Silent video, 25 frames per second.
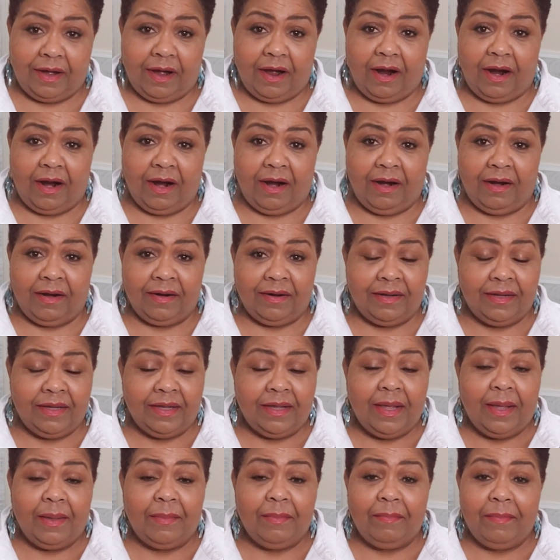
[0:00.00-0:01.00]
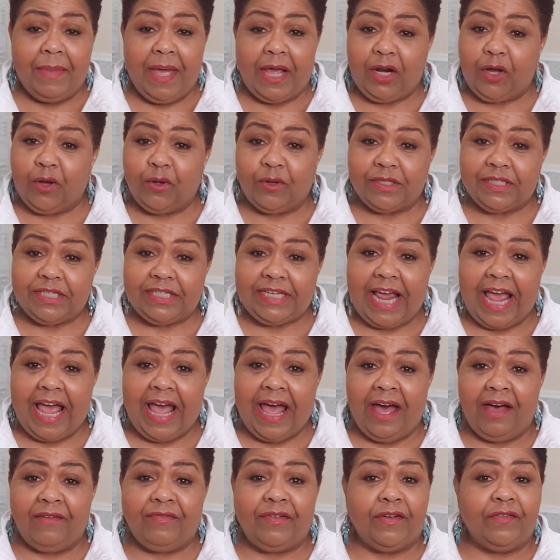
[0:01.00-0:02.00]
are medical
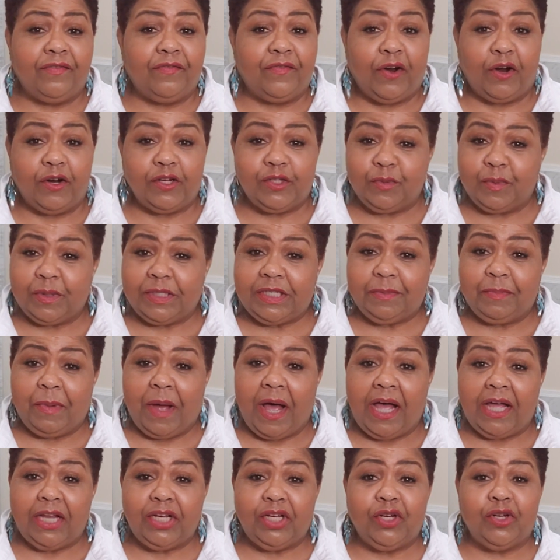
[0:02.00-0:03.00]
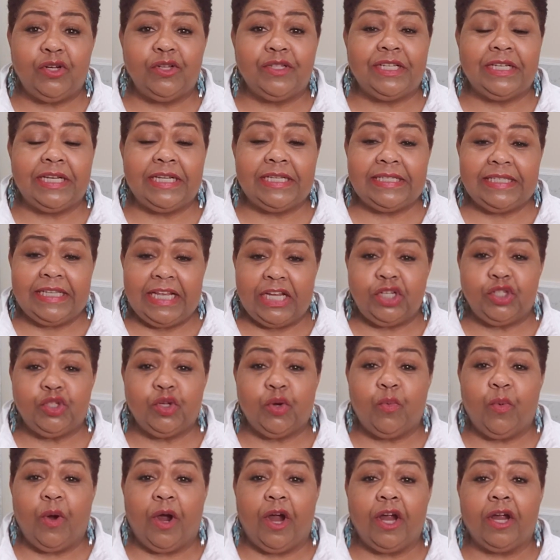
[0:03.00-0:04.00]
staff and first responders and
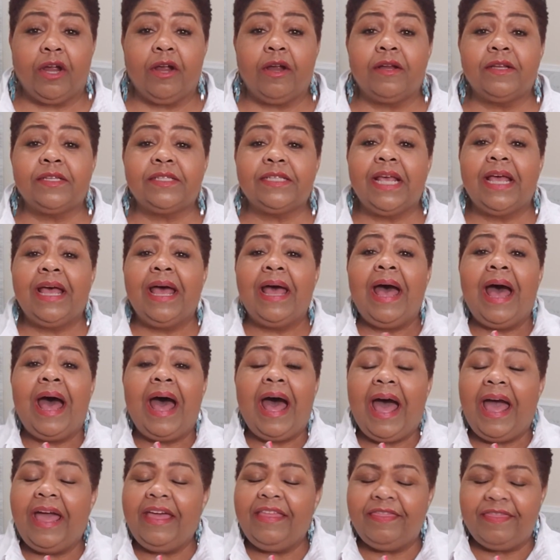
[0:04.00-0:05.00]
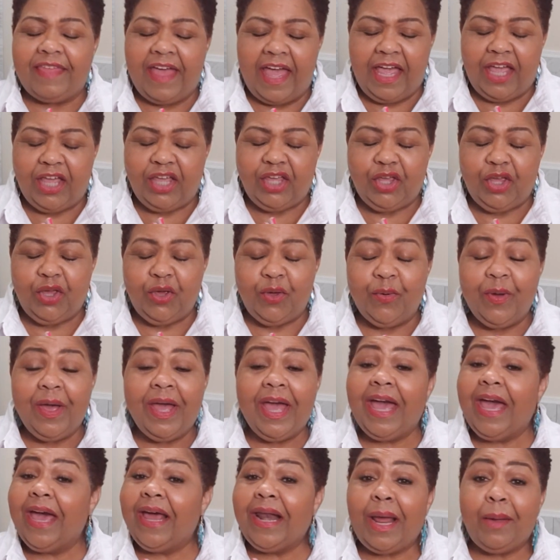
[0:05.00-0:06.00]
essential workers, I thank you
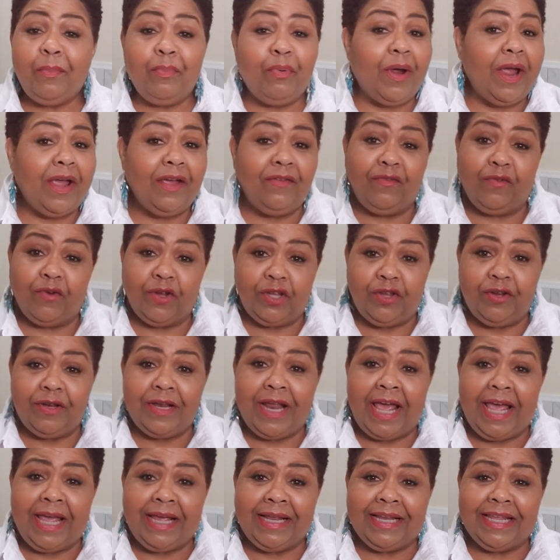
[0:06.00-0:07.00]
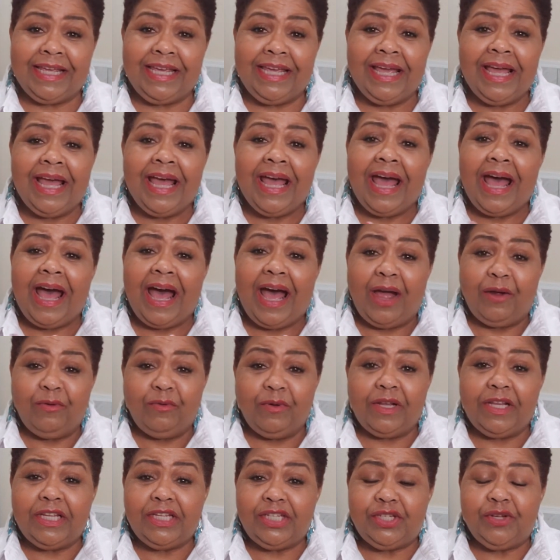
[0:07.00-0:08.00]
and I pray for you daily. I
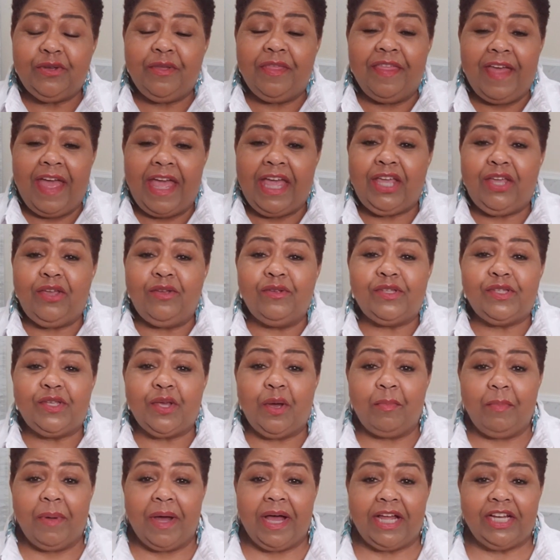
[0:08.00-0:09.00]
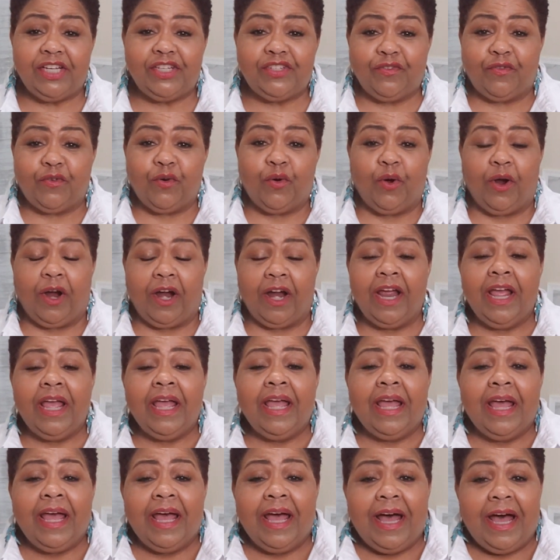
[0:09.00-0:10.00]
really do thank you so much for
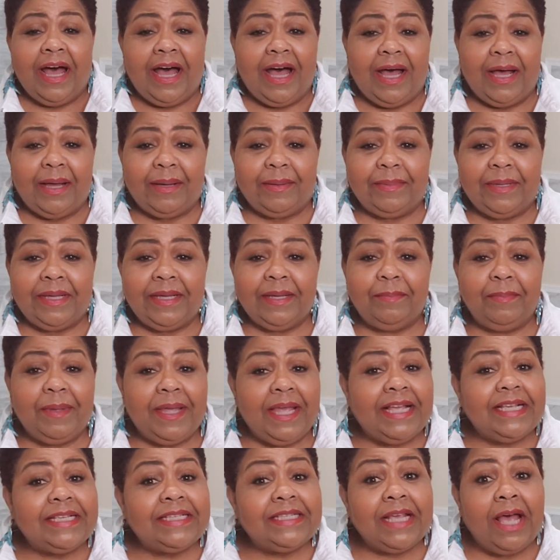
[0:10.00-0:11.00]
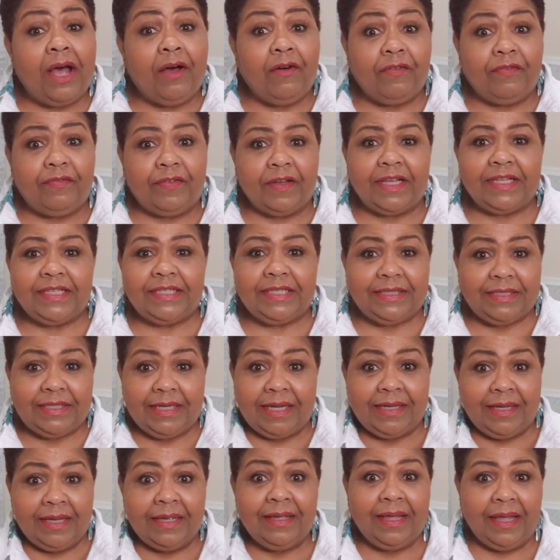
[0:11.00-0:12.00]
um, being selfless
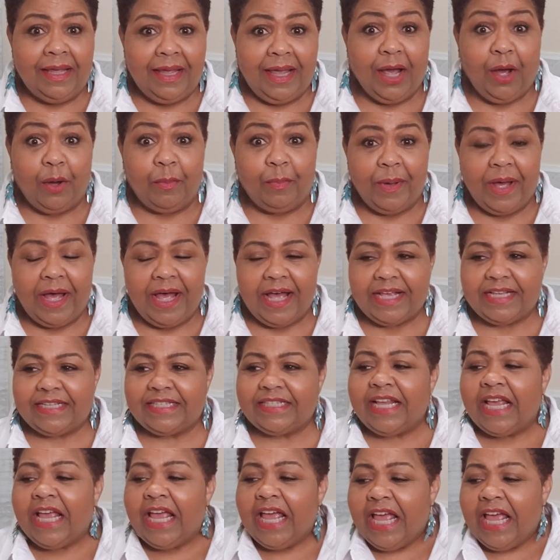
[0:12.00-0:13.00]
to help us.